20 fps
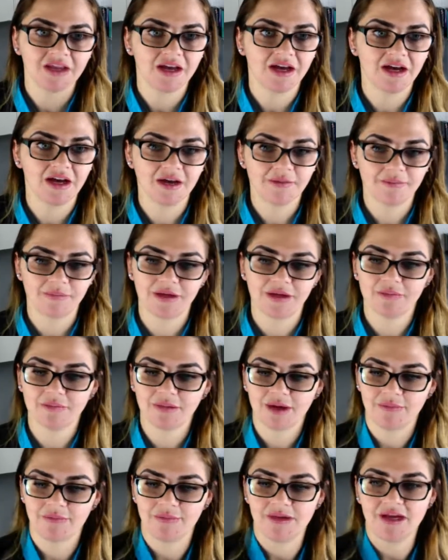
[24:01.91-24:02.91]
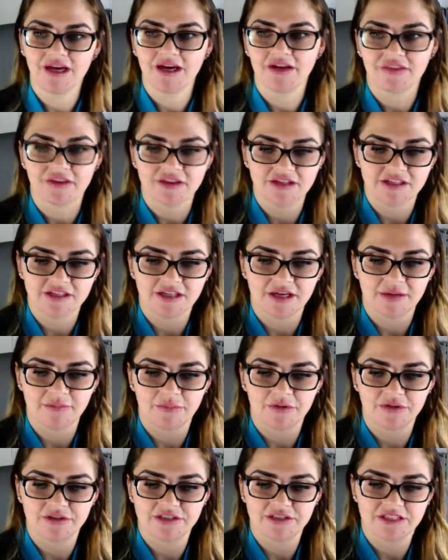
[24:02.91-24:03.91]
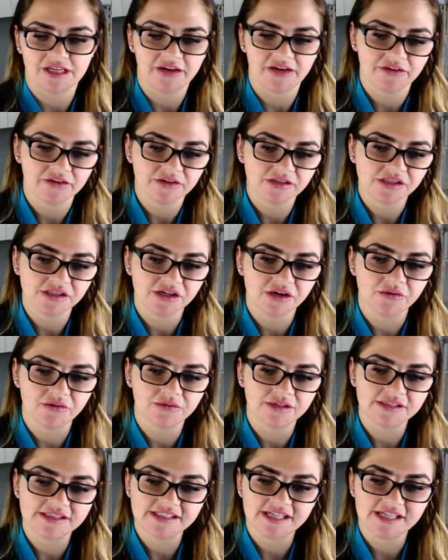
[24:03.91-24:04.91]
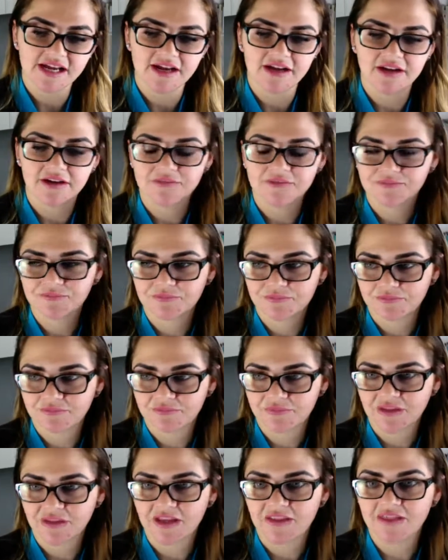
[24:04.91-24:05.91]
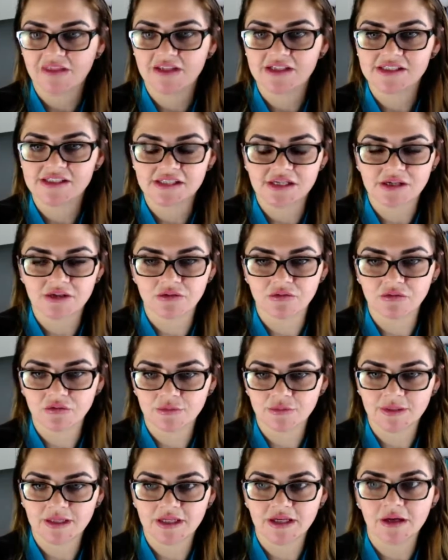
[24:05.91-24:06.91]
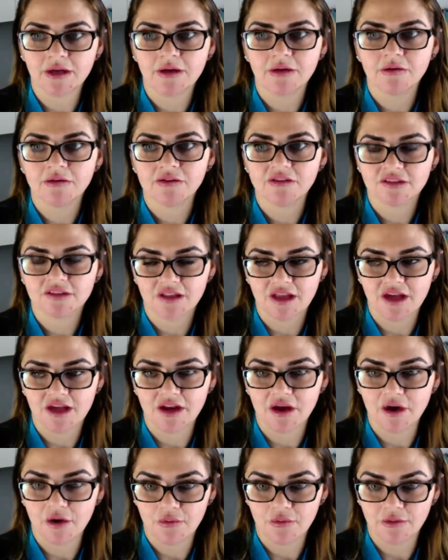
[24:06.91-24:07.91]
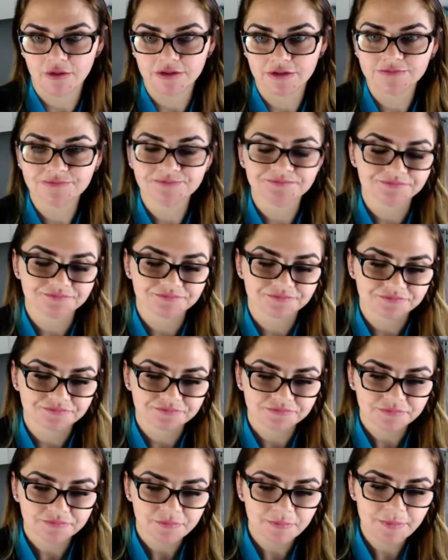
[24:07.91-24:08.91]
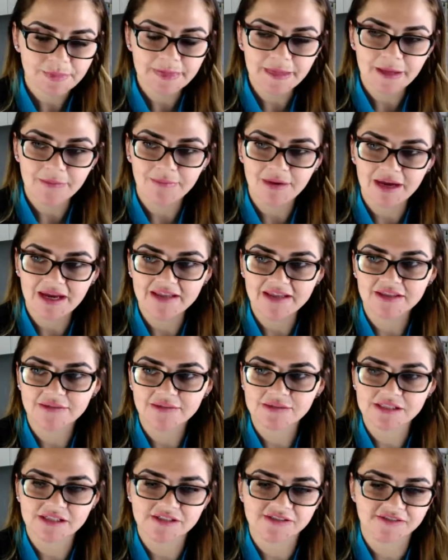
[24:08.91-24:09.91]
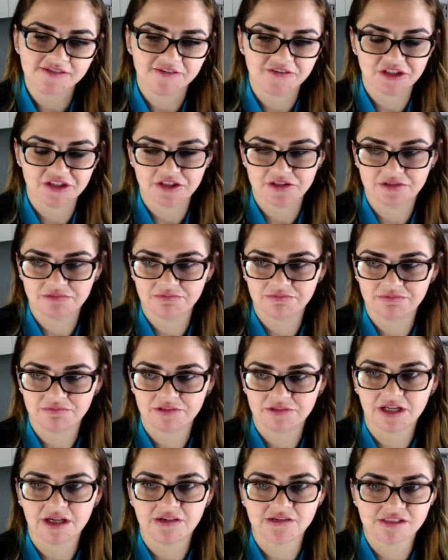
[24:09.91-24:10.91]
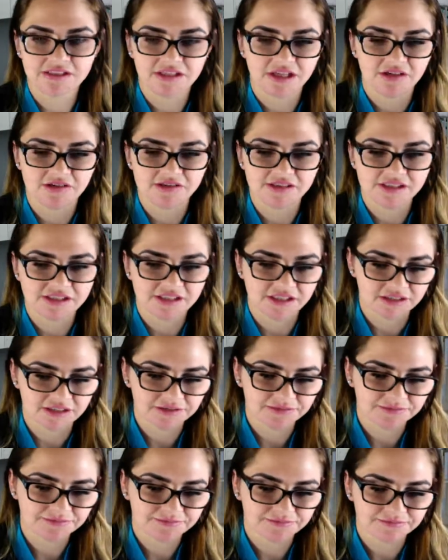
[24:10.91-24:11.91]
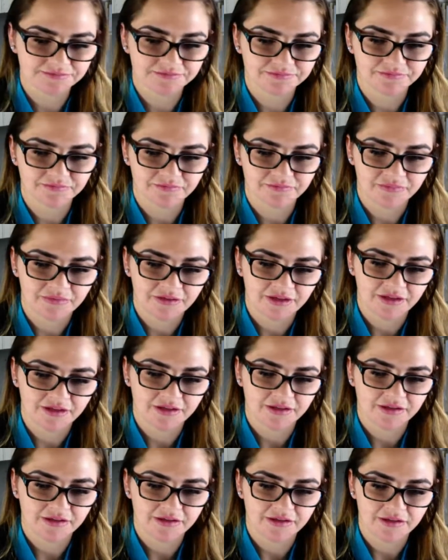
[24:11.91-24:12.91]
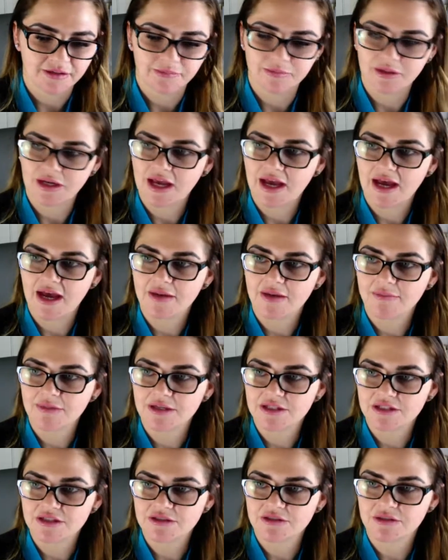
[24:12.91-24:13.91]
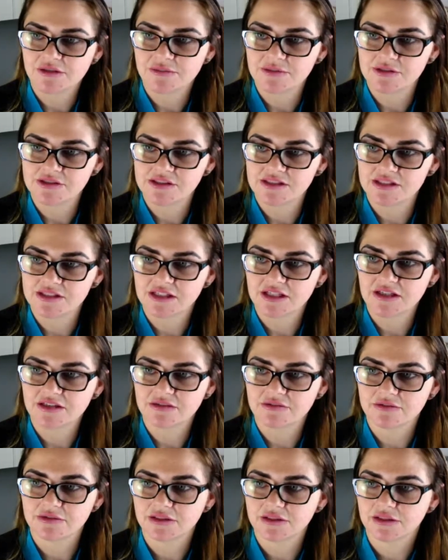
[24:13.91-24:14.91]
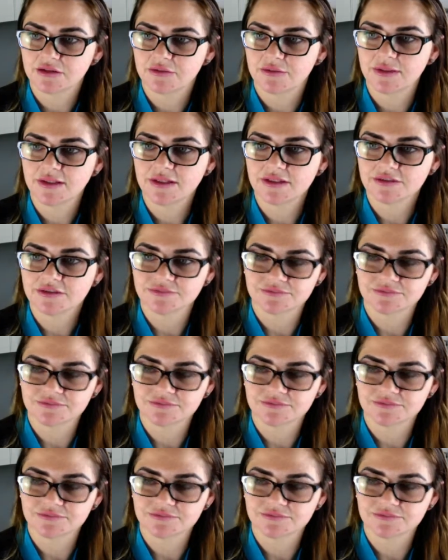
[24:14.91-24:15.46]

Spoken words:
And my math, I did not put together. So let's say this grooming salon owner paid themselves $50,000 a year. I'm going to add my two numbers together really quick.